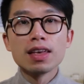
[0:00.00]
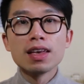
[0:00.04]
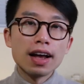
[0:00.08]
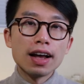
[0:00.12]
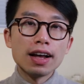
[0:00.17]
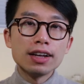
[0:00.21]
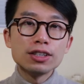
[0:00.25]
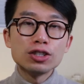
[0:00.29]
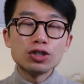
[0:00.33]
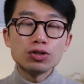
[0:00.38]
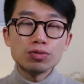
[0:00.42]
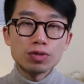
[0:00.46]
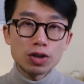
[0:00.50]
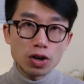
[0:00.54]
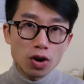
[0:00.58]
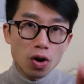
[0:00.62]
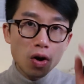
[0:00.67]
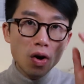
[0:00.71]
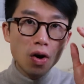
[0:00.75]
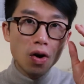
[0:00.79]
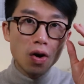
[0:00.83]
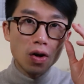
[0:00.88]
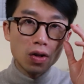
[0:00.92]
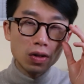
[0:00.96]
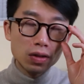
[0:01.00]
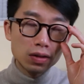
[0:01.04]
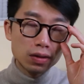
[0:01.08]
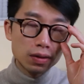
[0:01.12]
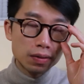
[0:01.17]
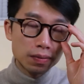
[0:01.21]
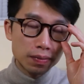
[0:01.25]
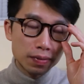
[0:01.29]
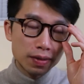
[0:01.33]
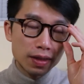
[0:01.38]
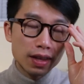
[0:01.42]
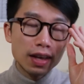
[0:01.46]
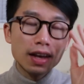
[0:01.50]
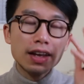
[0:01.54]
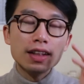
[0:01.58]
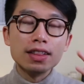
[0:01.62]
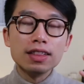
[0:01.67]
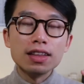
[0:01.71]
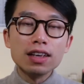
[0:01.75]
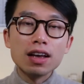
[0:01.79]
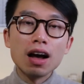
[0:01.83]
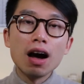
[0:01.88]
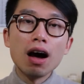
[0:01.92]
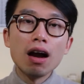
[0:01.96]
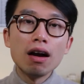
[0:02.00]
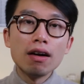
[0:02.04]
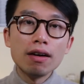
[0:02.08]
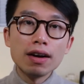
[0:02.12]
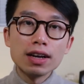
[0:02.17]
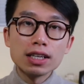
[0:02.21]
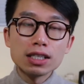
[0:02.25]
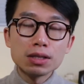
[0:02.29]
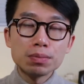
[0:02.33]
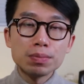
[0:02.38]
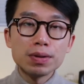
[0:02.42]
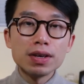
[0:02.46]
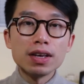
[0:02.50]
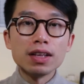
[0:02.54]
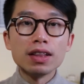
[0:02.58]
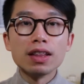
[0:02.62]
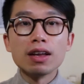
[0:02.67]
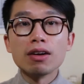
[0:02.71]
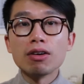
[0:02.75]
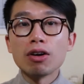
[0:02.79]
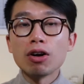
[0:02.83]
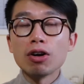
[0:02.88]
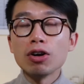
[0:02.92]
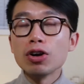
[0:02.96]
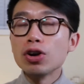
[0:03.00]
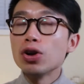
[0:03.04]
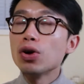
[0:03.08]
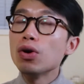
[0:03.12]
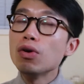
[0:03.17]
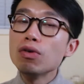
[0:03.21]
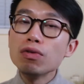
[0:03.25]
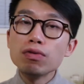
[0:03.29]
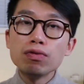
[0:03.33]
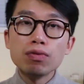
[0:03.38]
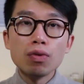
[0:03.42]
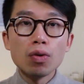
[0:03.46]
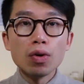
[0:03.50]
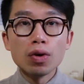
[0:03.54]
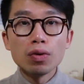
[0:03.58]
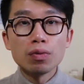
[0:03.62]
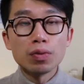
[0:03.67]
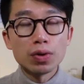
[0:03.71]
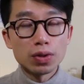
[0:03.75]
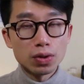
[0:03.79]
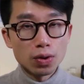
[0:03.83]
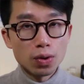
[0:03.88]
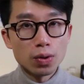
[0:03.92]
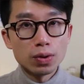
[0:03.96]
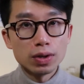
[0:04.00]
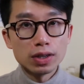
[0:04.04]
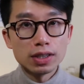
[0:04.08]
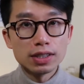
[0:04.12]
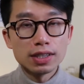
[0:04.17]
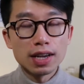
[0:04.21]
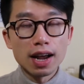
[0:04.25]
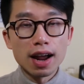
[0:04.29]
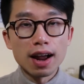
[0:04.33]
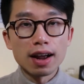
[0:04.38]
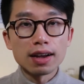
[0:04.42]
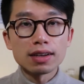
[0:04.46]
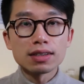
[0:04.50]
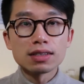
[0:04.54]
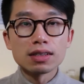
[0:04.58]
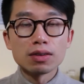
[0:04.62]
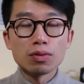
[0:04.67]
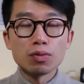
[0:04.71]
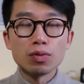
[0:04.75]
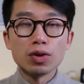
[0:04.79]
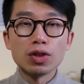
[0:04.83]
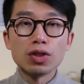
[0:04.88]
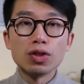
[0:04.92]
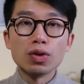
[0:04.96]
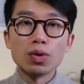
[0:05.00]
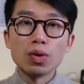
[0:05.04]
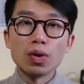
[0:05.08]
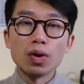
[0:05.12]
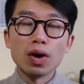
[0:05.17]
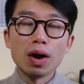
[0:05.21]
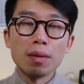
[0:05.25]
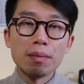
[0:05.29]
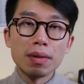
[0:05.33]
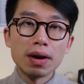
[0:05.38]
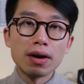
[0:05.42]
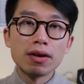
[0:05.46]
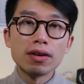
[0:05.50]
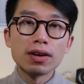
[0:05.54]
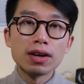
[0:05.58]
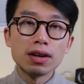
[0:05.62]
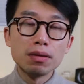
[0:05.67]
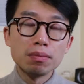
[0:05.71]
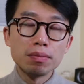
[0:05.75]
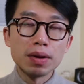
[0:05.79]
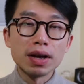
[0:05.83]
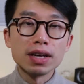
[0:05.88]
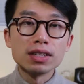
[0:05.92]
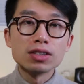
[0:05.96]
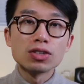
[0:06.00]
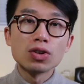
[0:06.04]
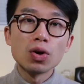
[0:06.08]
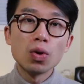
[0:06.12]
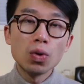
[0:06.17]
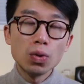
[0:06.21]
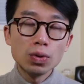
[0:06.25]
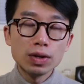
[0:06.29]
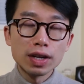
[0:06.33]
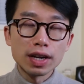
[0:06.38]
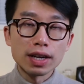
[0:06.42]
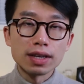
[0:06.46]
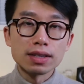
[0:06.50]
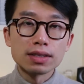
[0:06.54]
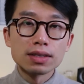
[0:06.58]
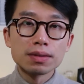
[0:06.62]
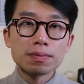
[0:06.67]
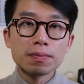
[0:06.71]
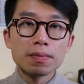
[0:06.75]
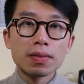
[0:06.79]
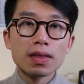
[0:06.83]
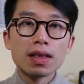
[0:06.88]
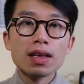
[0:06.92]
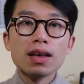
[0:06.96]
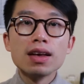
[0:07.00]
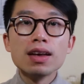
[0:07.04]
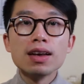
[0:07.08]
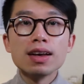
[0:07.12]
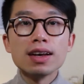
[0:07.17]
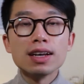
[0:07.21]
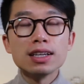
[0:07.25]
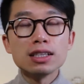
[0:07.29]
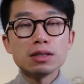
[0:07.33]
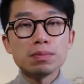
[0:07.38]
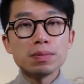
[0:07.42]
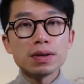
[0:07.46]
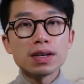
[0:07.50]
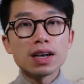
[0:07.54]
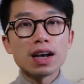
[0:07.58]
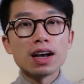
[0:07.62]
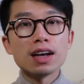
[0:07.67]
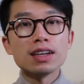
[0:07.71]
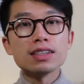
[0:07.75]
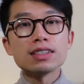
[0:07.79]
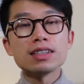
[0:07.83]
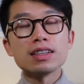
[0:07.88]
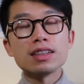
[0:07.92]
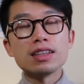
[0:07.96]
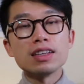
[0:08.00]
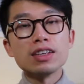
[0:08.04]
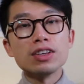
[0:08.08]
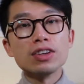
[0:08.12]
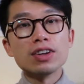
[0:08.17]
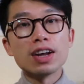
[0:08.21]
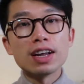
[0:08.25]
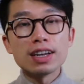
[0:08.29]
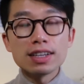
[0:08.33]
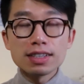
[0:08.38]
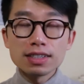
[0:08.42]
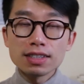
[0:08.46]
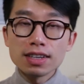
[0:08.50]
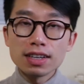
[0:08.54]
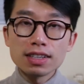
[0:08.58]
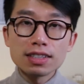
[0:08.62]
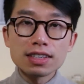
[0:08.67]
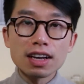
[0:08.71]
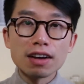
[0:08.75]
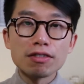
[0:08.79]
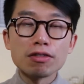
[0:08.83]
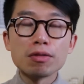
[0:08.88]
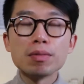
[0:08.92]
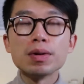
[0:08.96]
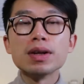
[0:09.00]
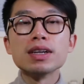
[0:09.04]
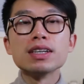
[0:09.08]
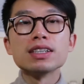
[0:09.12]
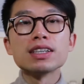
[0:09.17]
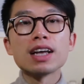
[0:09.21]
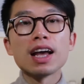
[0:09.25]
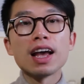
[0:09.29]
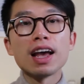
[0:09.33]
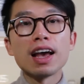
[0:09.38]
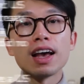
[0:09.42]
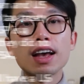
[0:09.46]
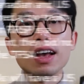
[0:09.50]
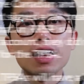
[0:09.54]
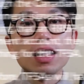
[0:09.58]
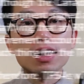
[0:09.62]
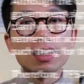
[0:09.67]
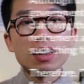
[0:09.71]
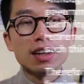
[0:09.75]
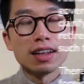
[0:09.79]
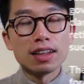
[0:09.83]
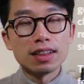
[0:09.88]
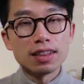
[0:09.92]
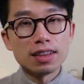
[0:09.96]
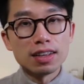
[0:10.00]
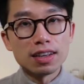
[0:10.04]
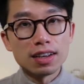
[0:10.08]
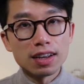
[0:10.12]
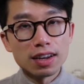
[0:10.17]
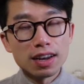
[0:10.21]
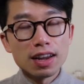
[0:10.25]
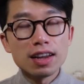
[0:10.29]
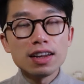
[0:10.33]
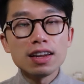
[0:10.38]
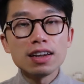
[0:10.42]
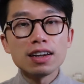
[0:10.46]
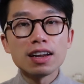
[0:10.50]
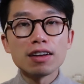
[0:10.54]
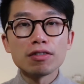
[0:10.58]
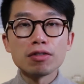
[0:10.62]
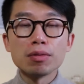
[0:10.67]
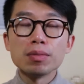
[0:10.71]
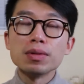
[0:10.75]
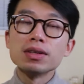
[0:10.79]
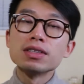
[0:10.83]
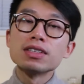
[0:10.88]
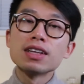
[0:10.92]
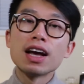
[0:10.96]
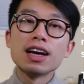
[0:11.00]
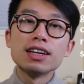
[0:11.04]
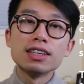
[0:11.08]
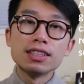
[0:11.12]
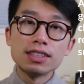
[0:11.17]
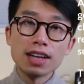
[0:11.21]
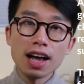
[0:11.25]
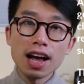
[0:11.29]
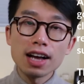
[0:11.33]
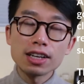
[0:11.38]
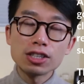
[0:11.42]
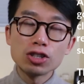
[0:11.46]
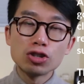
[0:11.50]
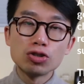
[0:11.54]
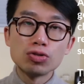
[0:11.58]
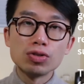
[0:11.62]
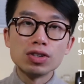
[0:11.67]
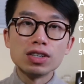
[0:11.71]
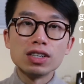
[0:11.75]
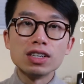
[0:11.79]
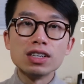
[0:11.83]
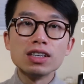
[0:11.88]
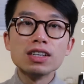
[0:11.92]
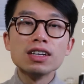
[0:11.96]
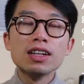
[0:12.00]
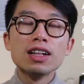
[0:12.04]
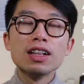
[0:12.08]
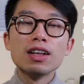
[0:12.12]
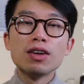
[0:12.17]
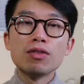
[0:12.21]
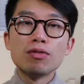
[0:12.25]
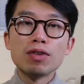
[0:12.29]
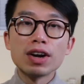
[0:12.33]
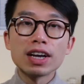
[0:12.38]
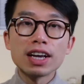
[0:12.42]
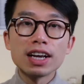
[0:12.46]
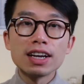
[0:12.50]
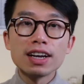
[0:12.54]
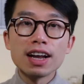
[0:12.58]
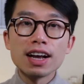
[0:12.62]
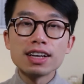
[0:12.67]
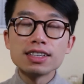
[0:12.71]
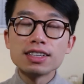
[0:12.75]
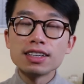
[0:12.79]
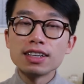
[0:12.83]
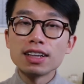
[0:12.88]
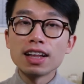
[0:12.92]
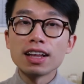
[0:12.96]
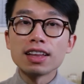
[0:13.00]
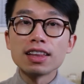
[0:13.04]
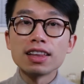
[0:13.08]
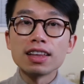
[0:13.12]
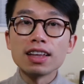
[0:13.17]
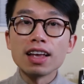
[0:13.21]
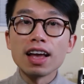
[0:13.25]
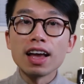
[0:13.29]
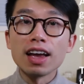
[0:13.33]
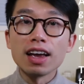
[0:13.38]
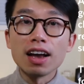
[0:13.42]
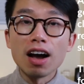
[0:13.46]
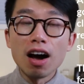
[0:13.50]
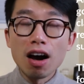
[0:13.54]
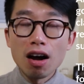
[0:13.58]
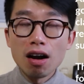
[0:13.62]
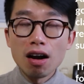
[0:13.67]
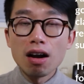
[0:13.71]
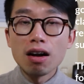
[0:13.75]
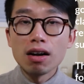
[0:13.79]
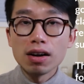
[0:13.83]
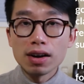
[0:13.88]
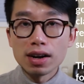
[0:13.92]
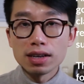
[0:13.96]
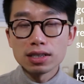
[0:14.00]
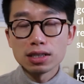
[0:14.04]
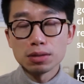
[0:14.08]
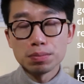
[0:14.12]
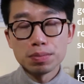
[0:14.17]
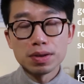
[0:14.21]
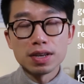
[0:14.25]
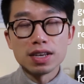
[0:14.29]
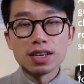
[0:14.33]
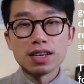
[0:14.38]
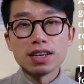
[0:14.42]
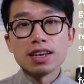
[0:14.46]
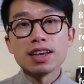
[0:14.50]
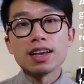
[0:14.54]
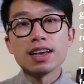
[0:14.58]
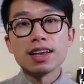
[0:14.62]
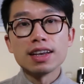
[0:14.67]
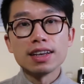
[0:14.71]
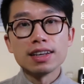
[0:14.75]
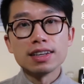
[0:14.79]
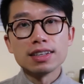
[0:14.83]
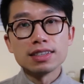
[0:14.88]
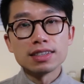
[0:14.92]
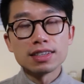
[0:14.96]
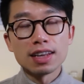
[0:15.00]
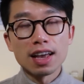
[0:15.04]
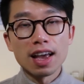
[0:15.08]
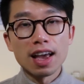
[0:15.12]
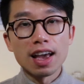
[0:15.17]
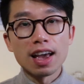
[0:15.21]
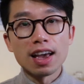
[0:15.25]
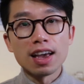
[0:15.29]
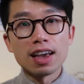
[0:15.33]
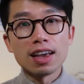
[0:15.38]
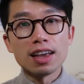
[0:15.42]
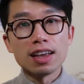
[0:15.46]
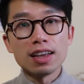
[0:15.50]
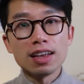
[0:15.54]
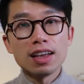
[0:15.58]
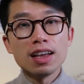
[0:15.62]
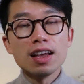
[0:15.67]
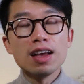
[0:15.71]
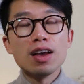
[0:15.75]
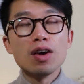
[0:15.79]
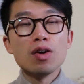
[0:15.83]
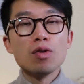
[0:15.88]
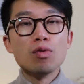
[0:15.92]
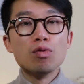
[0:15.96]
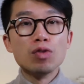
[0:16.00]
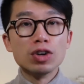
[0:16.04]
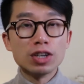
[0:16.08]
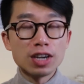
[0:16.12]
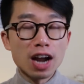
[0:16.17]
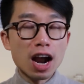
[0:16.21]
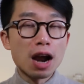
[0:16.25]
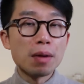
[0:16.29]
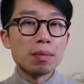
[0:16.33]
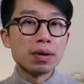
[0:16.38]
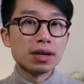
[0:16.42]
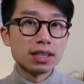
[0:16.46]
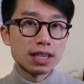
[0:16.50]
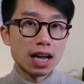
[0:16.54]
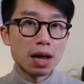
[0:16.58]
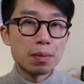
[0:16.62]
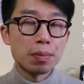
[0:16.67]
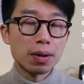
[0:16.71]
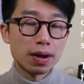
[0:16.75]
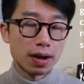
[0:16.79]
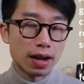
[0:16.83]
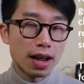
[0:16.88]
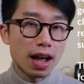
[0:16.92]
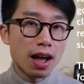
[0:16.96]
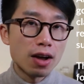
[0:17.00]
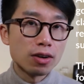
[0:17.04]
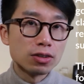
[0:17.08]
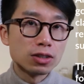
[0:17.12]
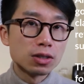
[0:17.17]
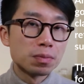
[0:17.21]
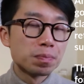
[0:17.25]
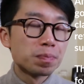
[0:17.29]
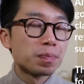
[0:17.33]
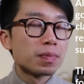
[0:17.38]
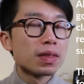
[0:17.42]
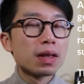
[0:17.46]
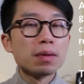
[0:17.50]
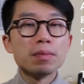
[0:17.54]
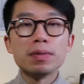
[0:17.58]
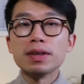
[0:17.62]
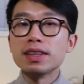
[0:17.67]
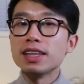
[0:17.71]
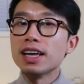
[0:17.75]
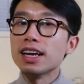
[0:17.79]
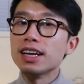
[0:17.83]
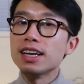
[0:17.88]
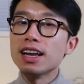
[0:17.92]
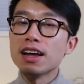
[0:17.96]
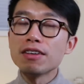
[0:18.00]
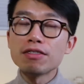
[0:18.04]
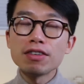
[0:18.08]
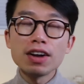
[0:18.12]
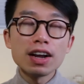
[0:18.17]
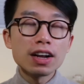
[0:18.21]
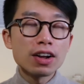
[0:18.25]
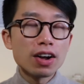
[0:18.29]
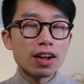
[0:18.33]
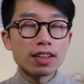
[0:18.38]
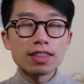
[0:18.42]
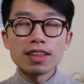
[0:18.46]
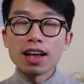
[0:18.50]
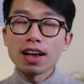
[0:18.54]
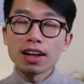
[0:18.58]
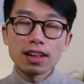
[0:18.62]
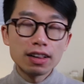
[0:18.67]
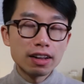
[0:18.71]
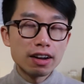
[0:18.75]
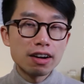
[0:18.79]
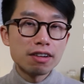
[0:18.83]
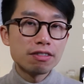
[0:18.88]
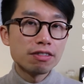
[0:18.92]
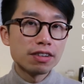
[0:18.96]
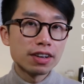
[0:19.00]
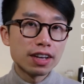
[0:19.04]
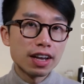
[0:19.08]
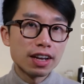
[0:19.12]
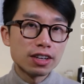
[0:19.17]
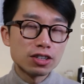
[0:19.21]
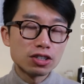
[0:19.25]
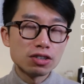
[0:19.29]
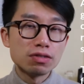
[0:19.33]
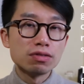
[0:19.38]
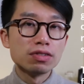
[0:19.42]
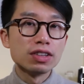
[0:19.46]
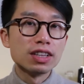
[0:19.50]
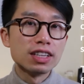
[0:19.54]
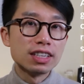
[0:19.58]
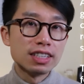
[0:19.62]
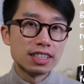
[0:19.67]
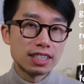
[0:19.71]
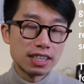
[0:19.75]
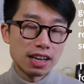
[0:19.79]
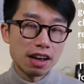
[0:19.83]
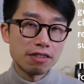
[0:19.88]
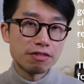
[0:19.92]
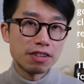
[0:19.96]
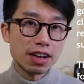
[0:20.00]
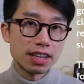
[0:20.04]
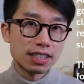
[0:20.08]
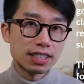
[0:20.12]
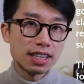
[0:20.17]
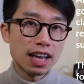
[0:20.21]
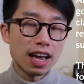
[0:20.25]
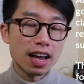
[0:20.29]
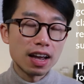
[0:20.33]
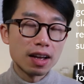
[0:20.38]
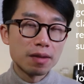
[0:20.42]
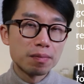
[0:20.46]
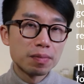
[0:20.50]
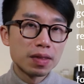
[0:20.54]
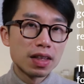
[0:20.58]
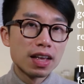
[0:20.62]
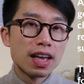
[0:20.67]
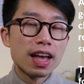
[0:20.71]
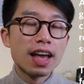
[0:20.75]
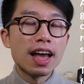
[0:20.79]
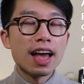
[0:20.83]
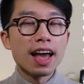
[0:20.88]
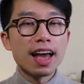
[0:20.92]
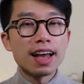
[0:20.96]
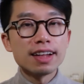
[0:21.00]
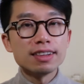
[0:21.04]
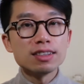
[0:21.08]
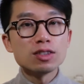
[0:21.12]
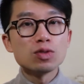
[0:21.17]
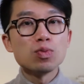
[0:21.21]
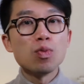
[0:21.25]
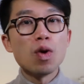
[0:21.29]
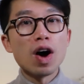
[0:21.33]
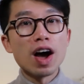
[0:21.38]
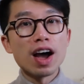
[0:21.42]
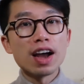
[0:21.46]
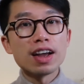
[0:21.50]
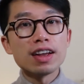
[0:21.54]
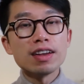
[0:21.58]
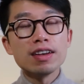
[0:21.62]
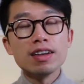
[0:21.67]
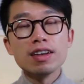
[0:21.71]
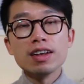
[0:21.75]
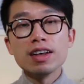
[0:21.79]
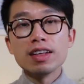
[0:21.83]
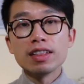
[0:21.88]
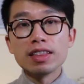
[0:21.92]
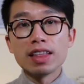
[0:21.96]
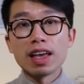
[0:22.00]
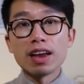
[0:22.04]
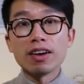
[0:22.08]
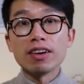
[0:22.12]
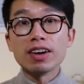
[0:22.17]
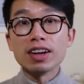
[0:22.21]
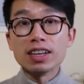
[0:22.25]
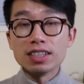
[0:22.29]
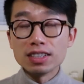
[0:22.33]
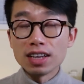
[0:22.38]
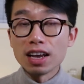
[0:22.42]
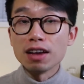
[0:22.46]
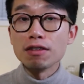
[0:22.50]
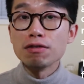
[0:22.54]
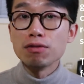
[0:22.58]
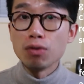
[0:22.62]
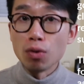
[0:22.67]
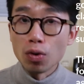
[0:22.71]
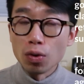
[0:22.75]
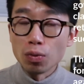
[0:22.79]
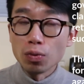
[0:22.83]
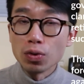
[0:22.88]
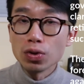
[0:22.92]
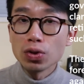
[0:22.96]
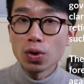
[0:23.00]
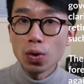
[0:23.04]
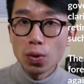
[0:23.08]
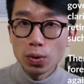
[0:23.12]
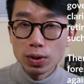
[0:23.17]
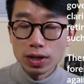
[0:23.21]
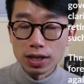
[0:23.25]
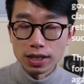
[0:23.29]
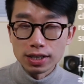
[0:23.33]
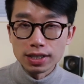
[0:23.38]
As you recall, in the RRSP, there are no foreign withholding tax with your American-based holdings. It's because the United States government and the Canadian government signed a tax treaty recognizing that a RRSP is a retirement type account, but they never got that clarification for the TFSA, hence why there is a foreign withholding